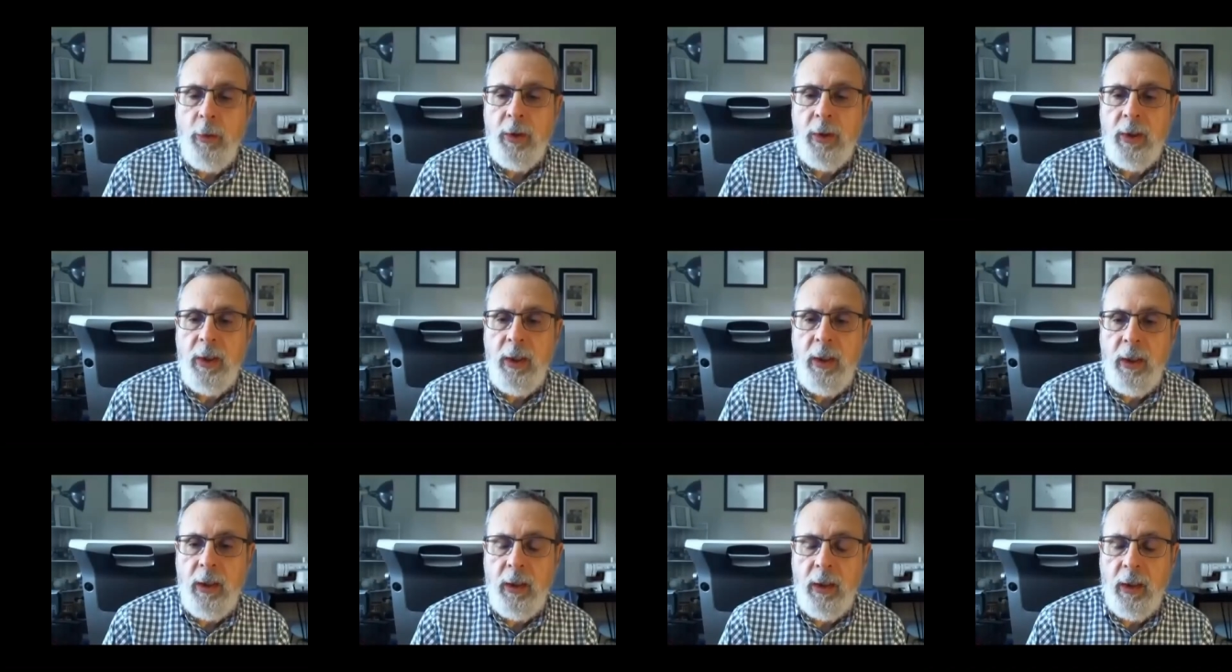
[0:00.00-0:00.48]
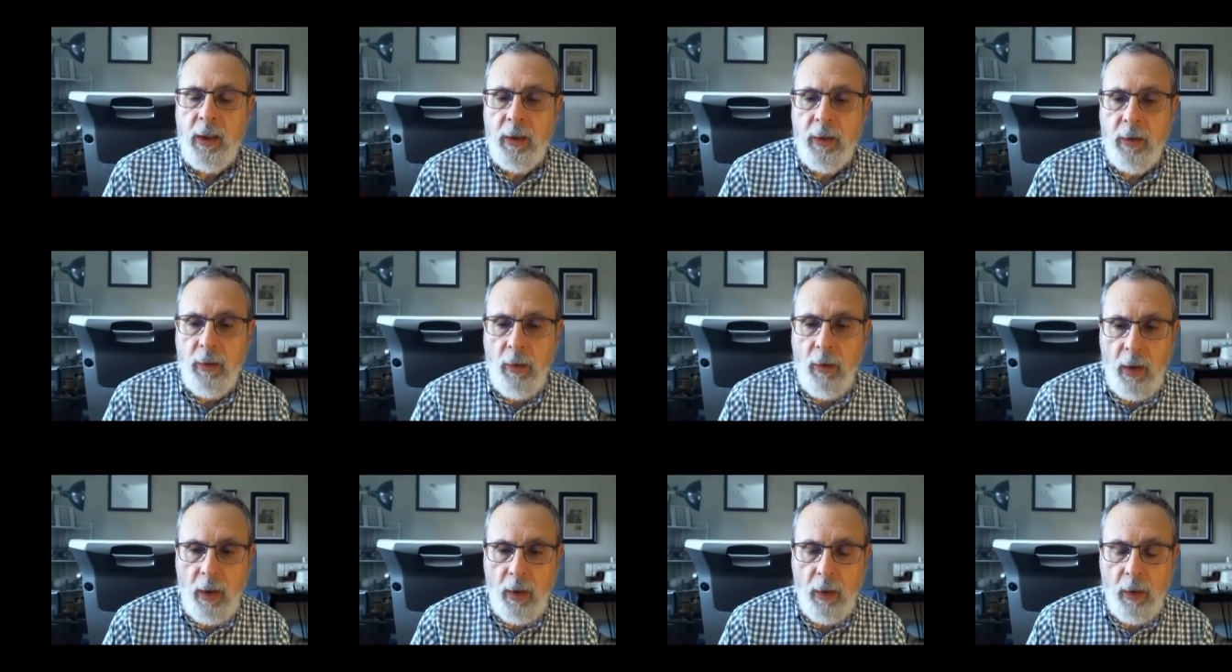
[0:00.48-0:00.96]
you see this
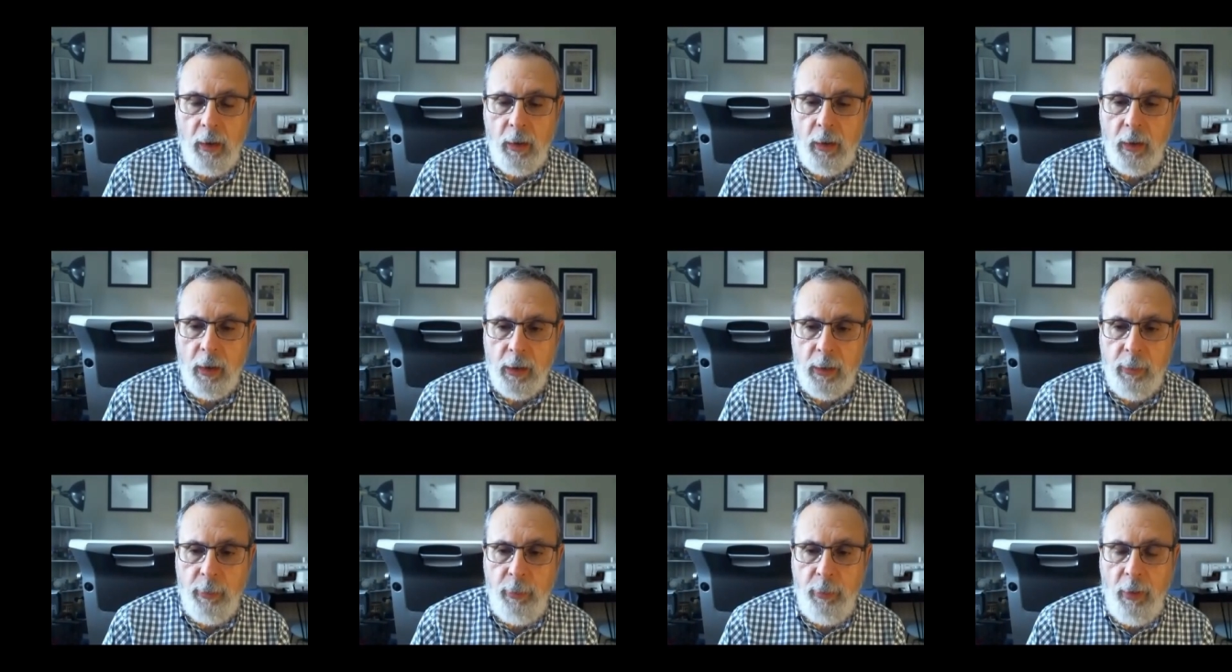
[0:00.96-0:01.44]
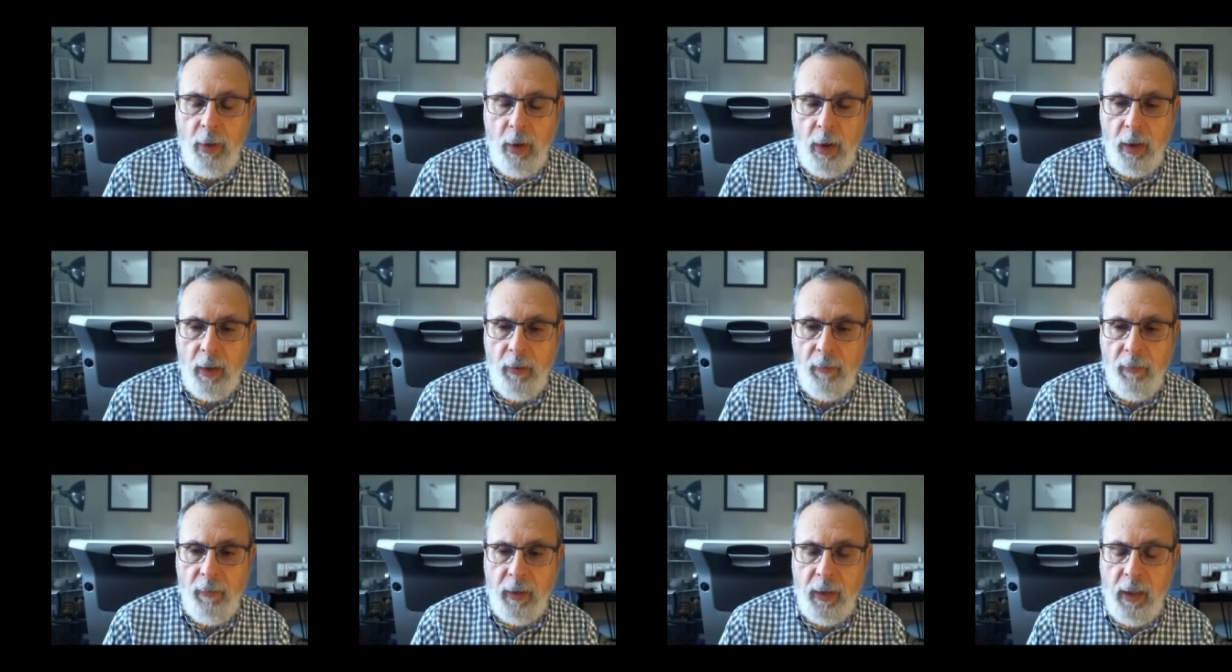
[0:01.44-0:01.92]
article as
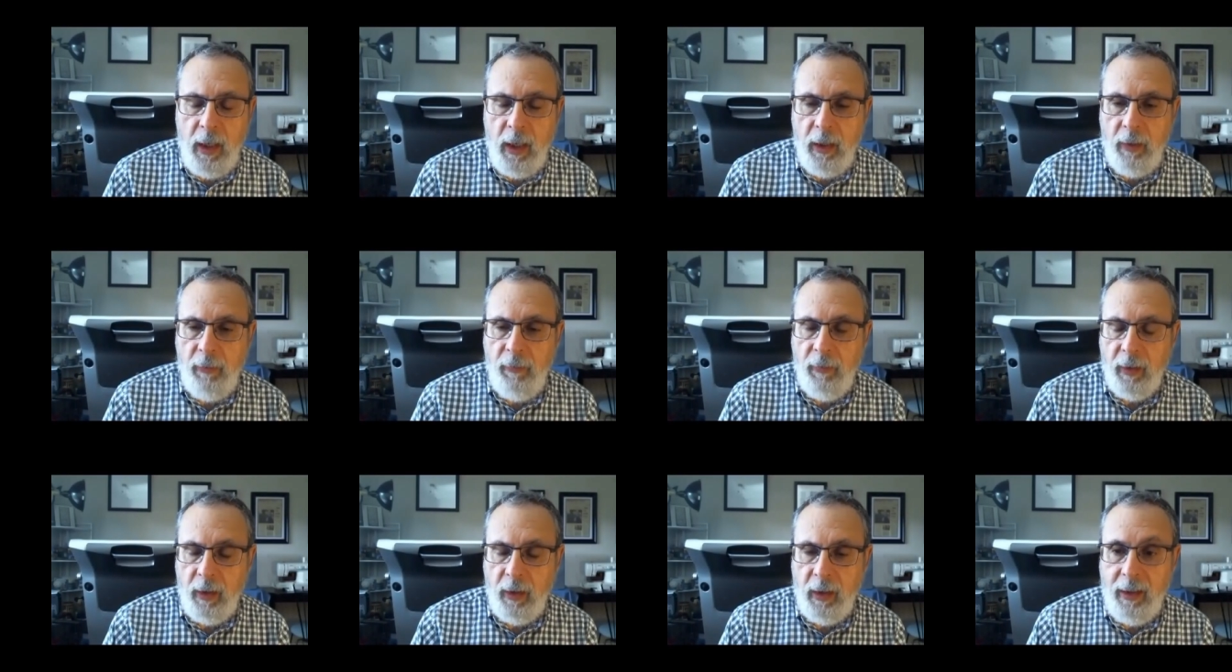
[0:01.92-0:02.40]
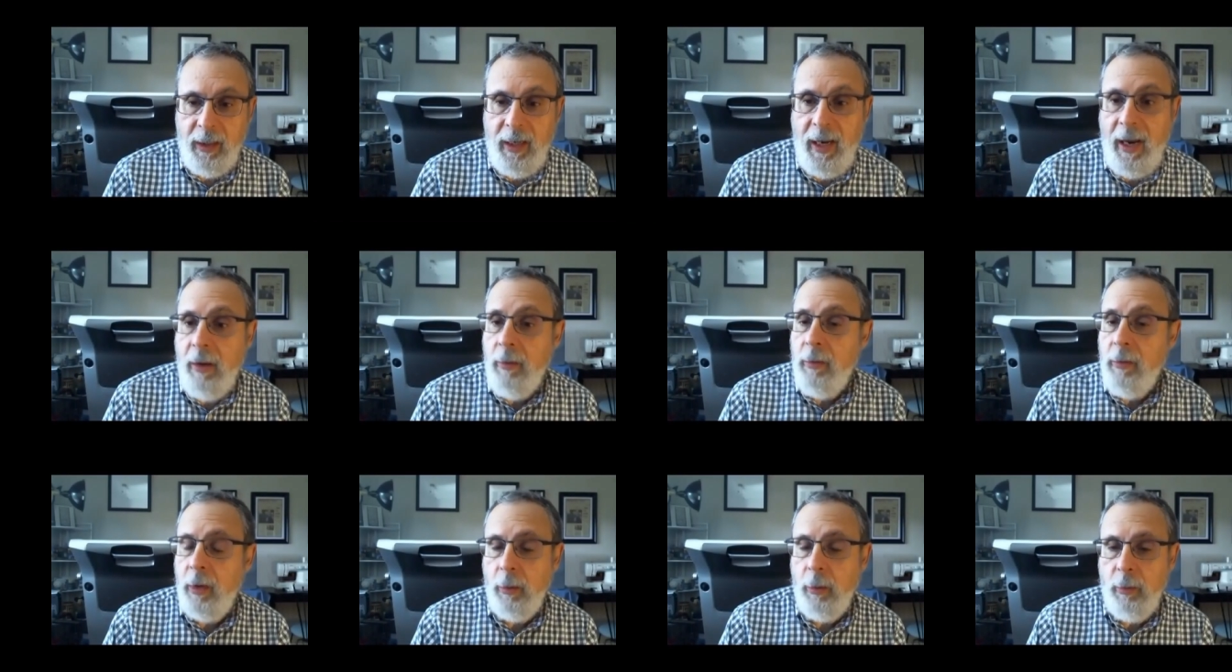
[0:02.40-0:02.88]
part of a kind of a
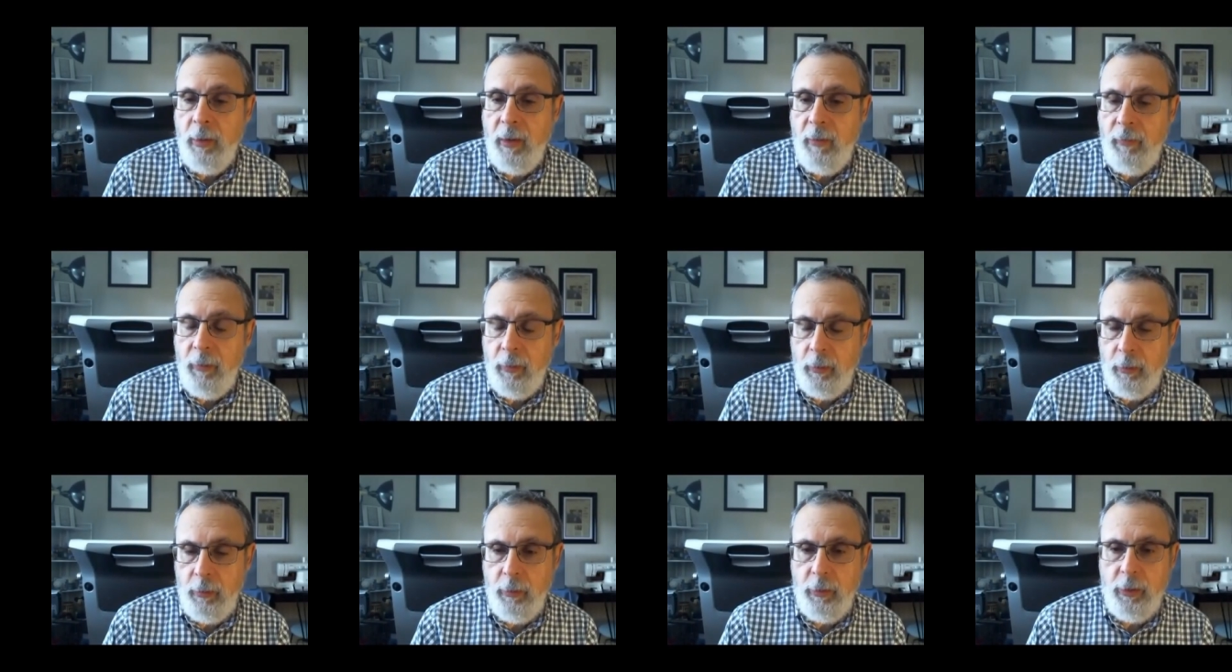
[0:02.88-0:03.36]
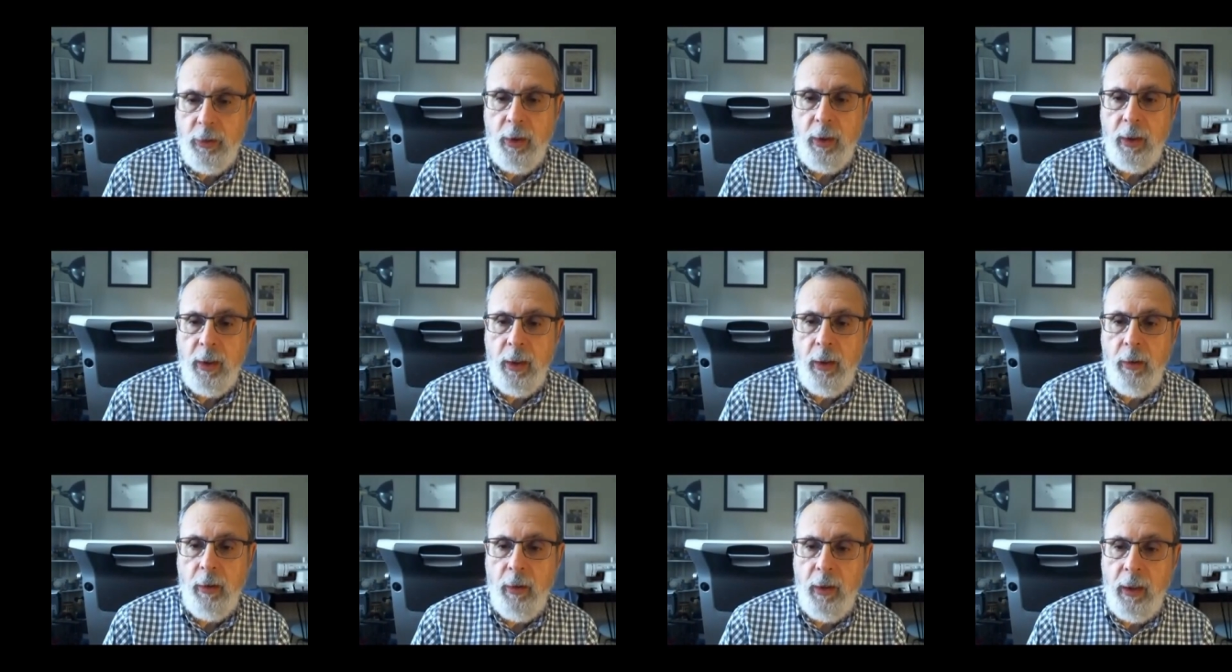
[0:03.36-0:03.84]

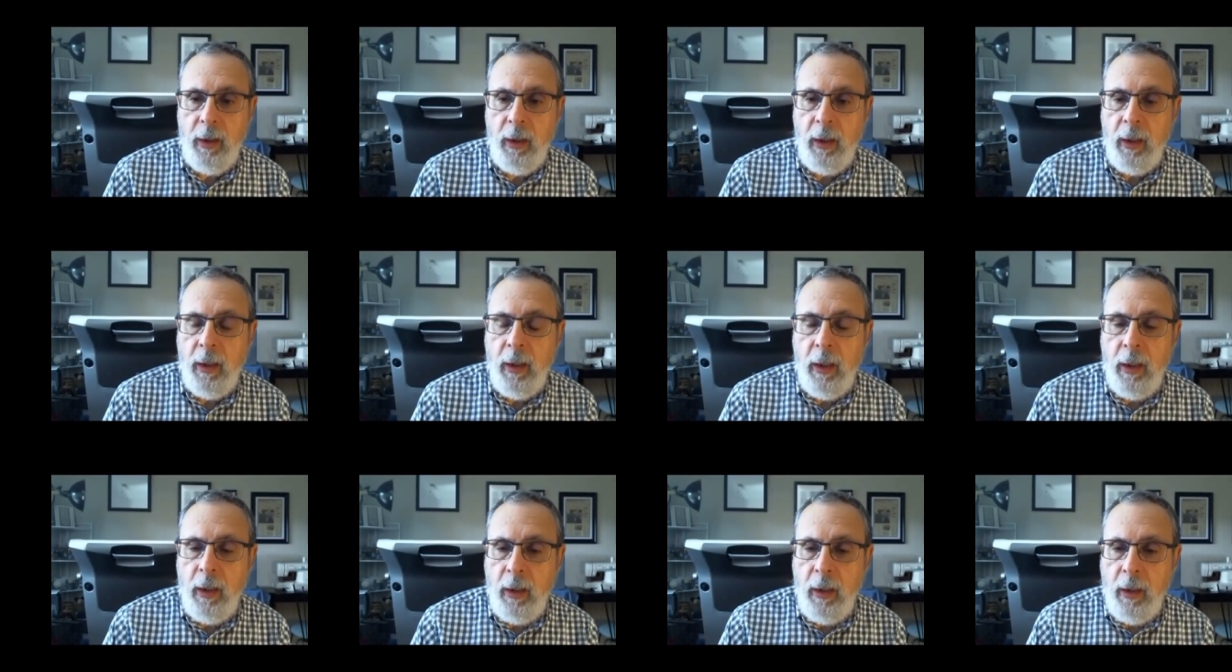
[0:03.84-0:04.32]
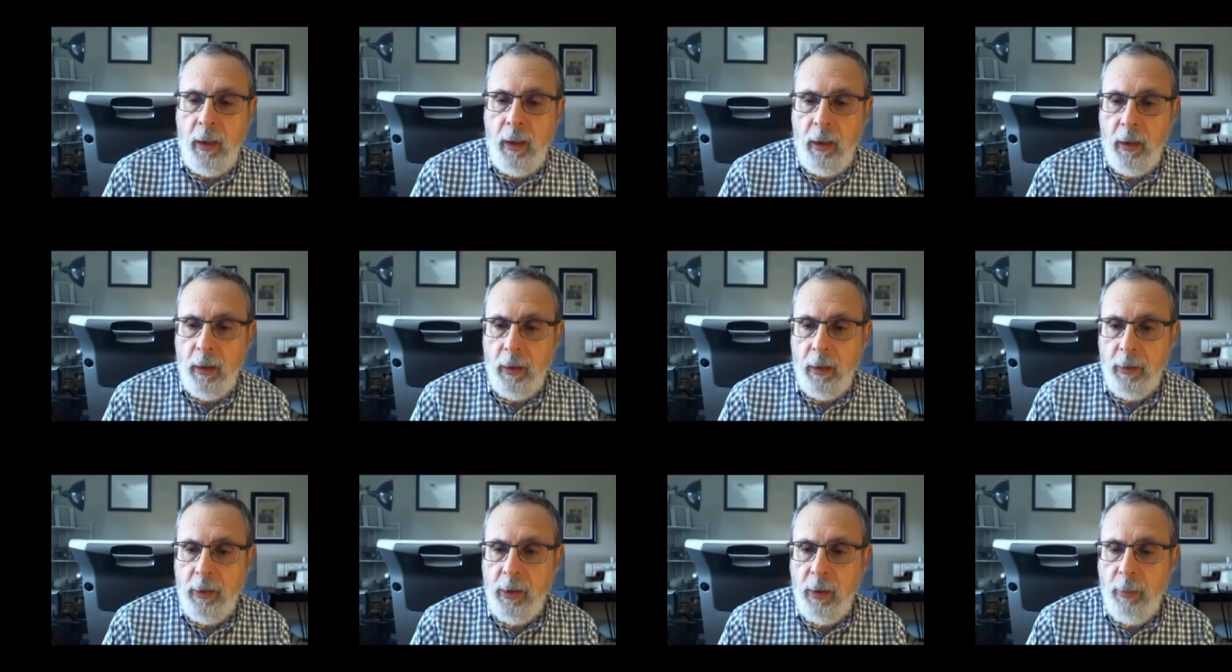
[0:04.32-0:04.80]
counter-revolutionary
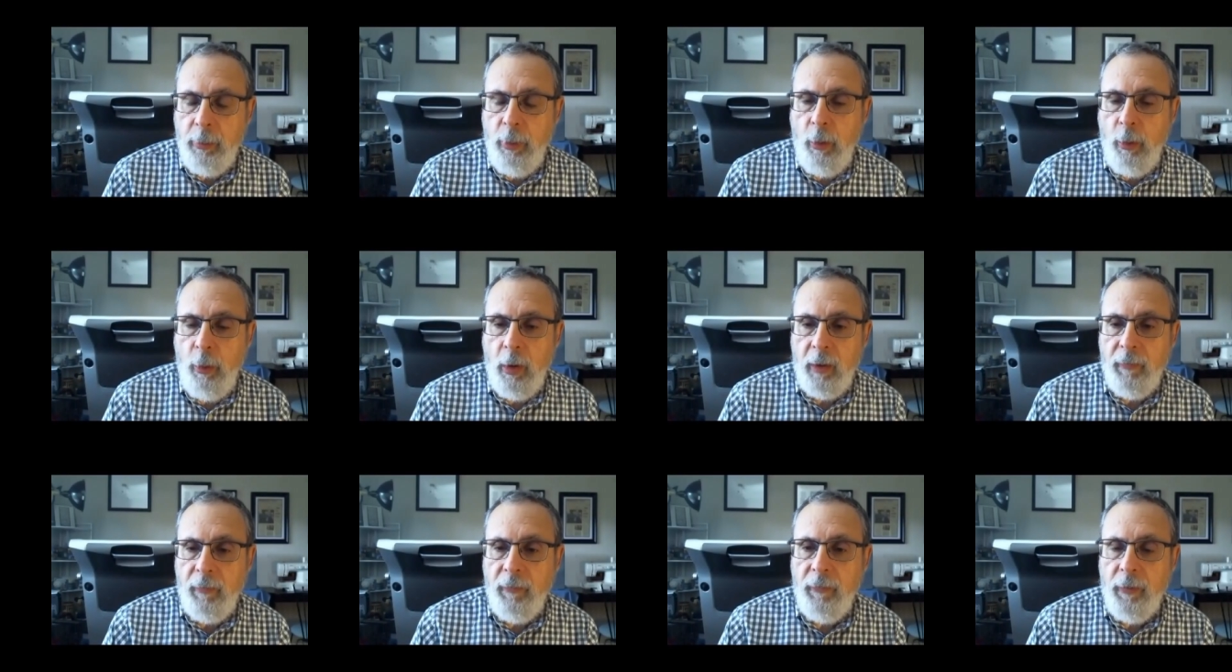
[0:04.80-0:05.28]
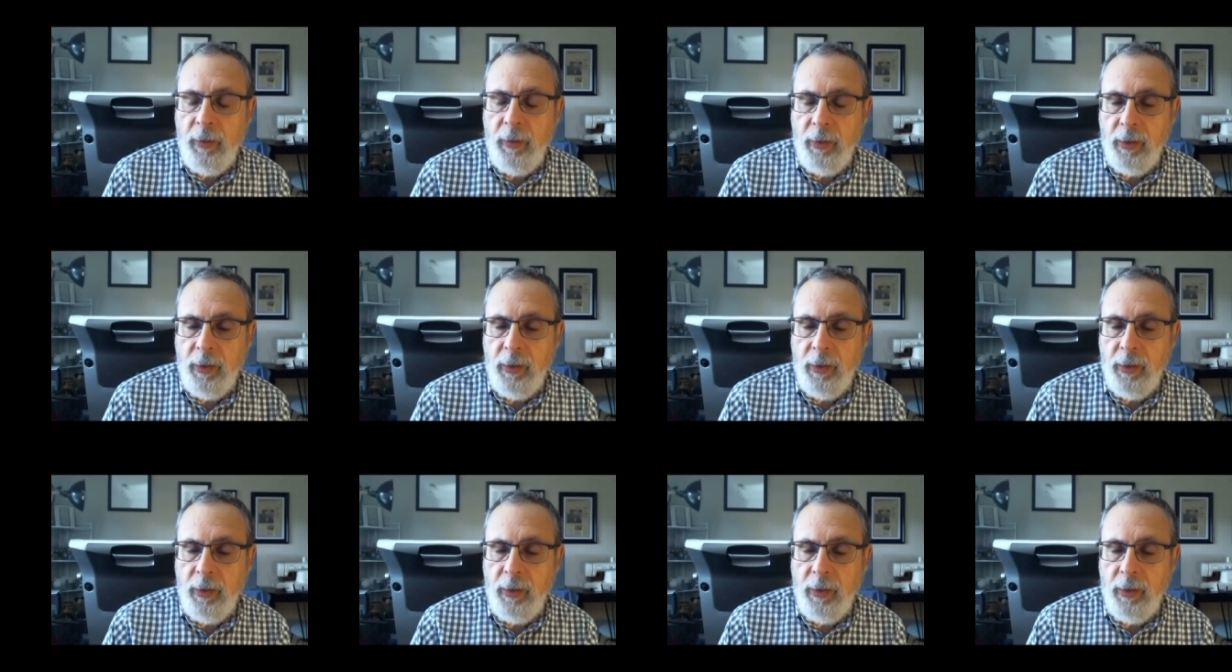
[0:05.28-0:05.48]
Uh, support for